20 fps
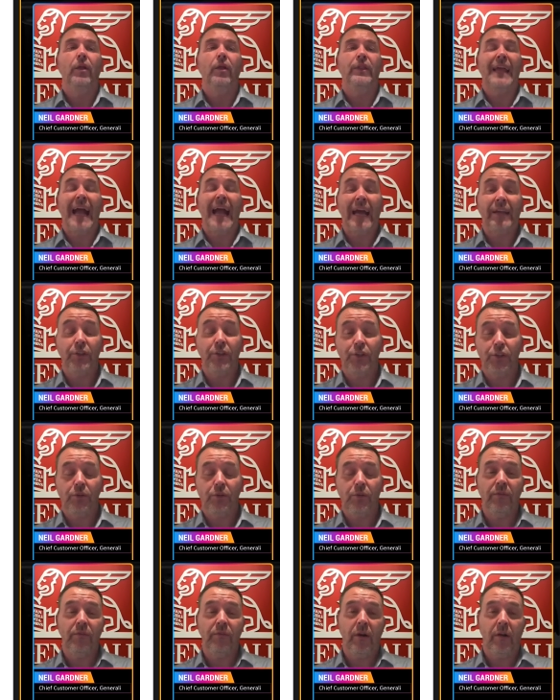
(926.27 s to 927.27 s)
the
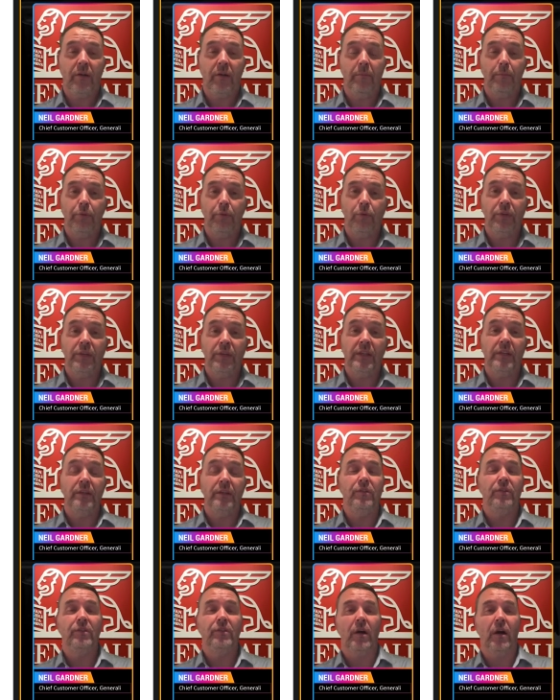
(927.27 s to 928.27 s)
attitude of our
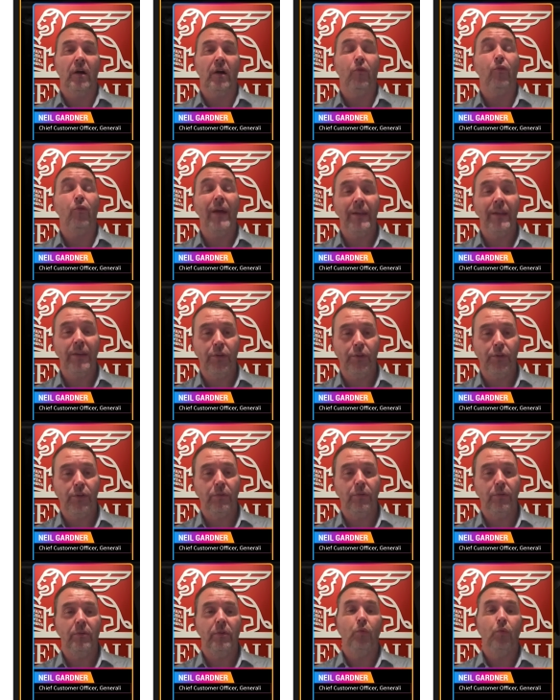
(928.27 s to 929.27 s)
employees, our
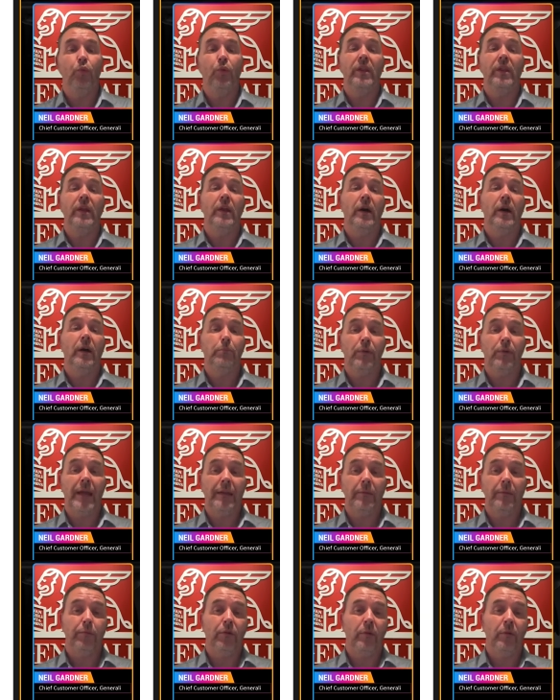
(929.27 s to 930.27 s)
readitude within our
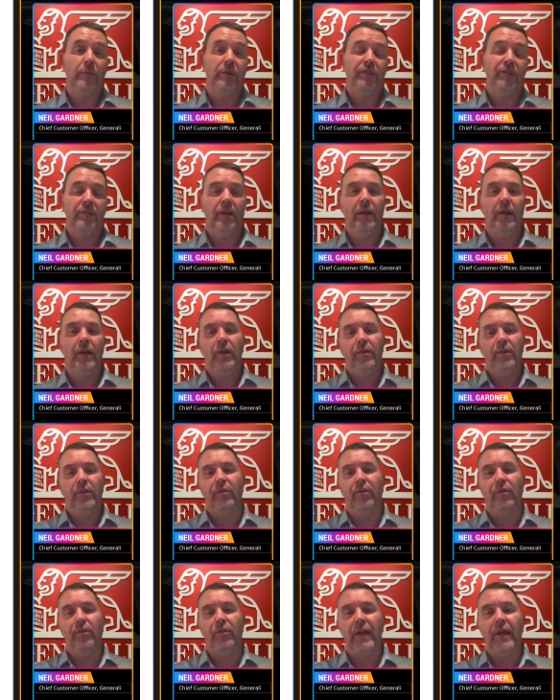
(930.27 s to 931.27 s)
brand promise.
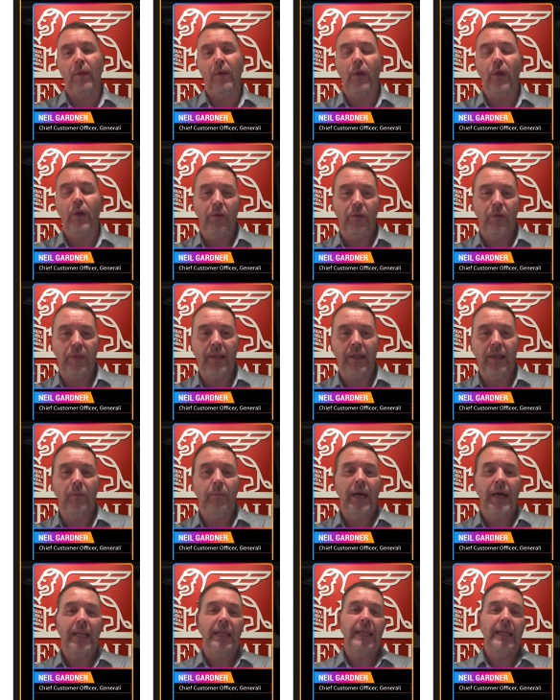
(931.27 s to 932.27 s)
So then when you think
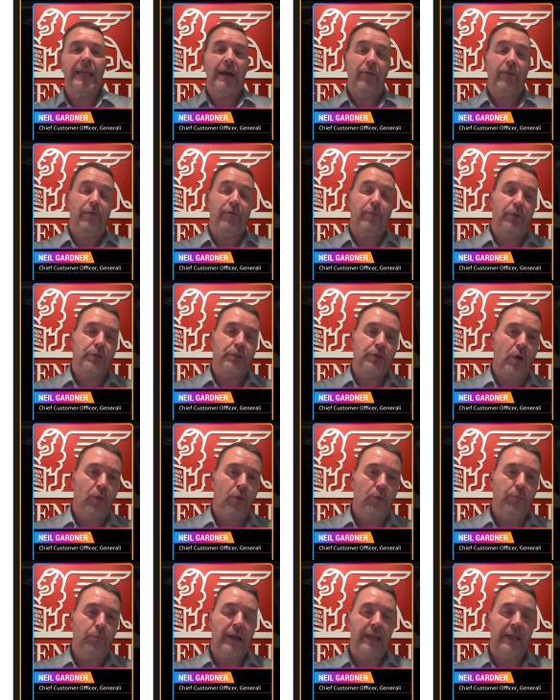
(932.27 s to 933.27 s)
about it now from a
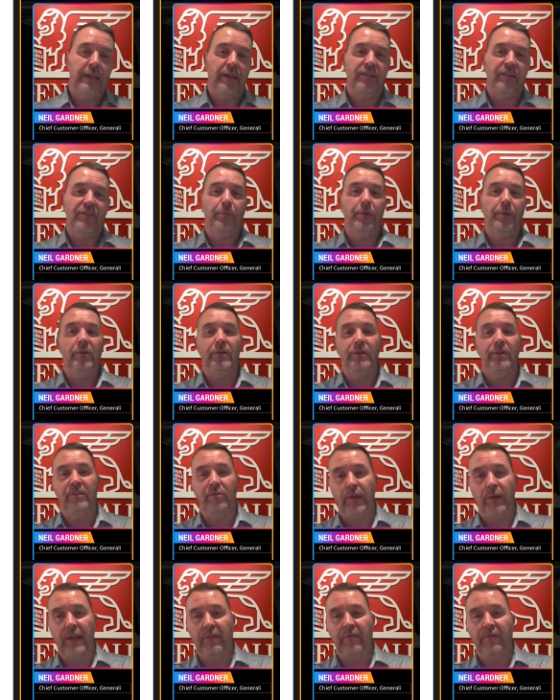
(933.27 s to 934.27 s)
total brand experience,
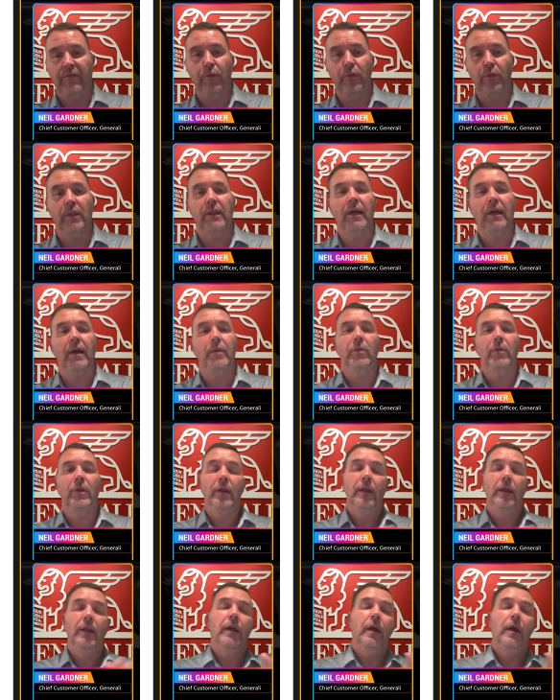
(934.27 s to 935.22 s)
we have full alignment.